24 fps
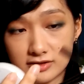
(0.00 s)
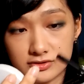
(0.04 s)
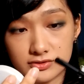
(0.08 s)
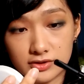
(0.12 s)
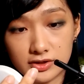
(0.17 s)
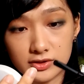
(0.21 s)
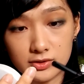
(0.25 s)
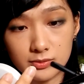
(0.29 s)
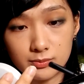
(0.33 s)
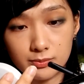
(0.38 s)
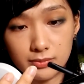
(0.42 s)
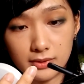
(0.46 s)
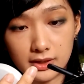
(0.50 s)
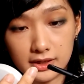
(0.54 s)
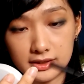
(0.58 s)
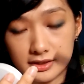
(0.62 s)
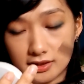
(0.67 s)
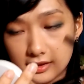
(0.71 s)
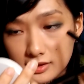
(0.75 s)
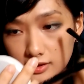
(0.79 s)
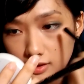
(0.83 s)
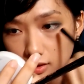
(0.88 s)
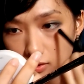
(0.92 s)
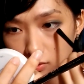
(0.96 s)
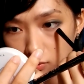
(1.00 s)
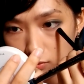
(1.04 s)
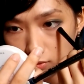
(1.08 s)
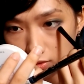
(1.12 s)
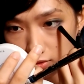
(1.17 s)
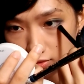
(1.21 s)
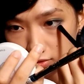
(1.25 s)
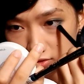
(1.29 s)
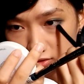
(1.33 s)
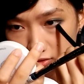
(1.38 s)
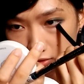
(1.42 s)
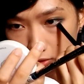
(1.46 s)
I'm kind of like trying to blend it
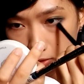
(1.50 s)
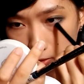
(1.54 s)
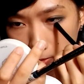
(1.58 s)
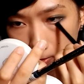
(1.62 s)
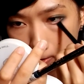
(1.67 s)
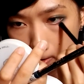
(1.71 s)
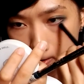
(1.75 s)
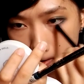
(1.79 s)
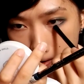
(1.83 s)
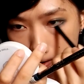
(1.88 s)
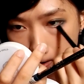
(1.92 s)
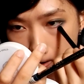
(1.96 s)
downwards